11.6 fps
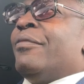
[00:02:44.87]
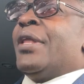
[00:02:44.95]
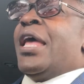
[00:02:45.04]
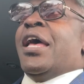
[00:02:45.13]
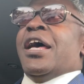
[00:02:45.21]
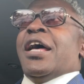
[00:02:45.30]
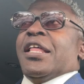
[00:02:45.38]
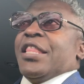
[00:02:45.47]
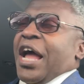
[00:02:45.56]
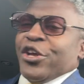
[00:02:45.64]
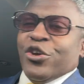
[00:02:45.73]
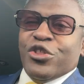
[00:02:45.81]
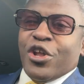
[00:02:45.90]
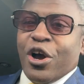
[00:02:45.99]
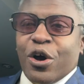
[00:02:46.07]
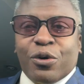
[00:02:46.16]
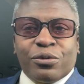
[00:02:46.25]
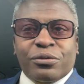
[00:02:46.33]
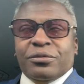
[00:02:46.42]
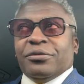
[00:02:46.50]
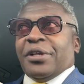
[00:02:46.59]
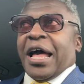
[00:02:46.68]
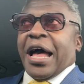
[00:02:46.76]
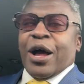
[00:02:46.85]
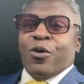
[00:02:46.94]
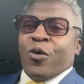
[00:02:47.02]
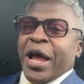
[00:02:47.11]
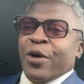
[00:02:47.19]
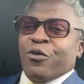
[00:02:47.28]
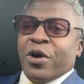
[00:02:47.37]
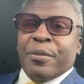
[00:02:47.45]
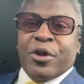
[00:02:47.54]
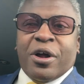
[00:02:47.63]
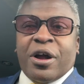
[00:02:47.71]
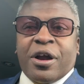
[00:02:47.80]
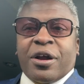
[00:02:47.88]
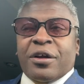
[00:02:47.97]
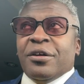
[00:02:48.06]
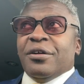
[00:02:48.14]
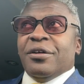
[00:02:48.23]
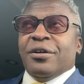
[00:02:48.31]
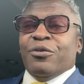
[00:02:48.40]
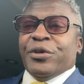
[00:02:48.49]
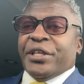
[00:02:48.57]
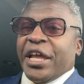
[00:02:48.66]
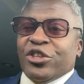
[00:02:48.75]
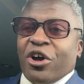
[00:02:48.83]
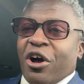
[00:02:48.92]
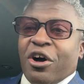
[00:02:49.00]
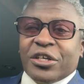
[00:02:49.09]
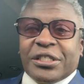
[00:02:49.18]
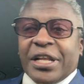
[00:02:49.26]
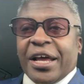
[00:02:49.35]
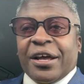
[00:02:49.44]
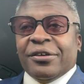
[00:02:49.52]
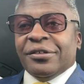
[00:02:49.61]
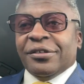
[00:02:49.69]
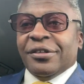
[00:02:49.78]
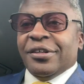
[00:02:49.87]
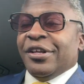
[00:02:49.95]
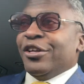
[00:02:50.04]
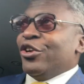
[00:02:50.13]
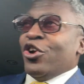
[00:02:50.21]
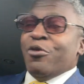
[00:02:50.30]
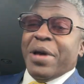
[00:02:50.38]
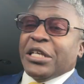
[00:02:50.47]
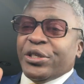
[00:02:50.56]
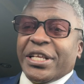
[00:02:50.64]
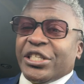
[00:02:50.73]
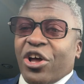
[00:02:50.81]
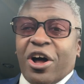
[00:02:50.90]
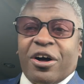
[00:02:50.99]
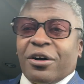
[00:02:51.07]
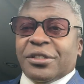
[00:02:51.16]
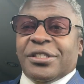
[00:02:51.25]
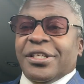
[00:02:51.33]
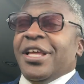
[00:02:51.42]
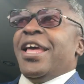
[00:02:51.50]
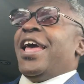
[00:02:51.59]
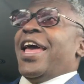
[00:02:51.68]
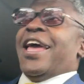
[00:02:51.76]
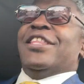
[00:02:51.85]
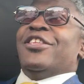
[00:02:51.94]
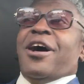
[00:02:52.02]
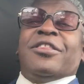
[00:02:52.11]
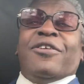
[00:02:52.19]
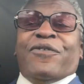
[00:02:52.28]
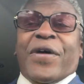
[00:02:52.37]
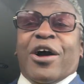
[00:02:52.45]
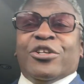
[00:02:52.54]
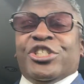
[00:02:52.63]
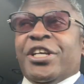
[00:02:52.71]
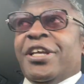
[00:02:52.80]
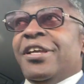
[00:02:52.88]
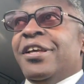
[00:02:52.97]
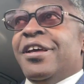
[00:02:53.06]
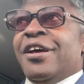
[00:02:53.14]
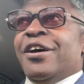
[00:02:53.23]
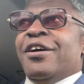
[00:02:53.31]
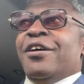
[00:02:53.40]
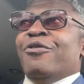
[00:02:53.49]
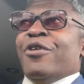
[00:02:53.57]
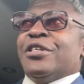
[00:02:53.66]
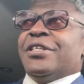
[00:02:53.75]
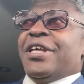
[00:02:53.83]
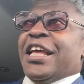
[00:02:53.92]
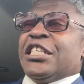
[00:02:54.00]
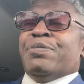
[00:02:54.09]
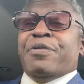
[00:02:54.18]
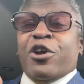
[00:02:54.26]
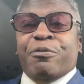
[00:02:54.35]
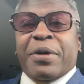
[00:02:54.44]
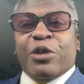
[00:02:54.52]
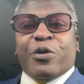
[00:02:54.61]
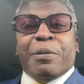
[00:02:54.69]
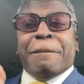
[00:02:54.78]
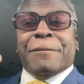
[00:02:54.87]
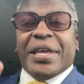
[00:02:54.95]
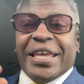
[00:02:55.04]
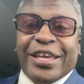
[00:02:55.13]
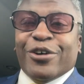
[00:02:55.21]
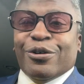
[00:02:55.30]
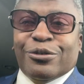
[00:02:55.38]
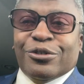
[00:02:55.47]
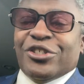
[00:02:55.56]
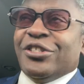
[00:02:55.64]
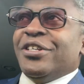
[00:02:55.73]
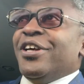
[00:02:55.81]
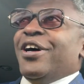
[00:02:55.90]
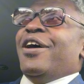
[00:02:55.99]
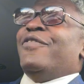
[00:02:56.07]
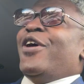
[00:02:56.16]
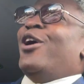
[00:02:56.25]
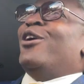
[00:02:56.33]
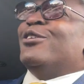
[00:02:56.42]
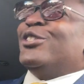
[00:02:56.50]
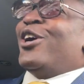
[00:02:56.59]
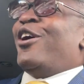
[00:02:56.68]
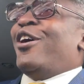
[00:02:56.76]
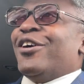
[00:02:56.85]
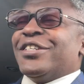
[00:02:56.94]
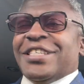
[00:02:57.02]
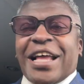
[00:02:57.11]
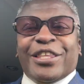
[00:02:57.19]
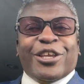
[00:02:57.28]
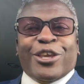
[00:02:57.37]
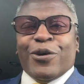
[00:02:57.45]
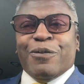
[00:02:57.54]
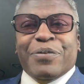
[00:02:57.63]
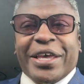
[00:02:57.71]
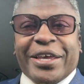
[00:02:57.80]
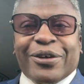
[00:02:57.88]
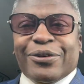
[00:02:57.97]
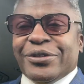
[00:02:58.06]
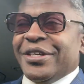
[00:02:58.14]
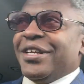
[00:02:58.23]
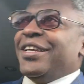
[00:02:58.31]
Now, you know how white women are with their dogs now. You don't mess with these dogs. And Dr. Fauci was experimenting with beagles of all dogs, not the cute beagles.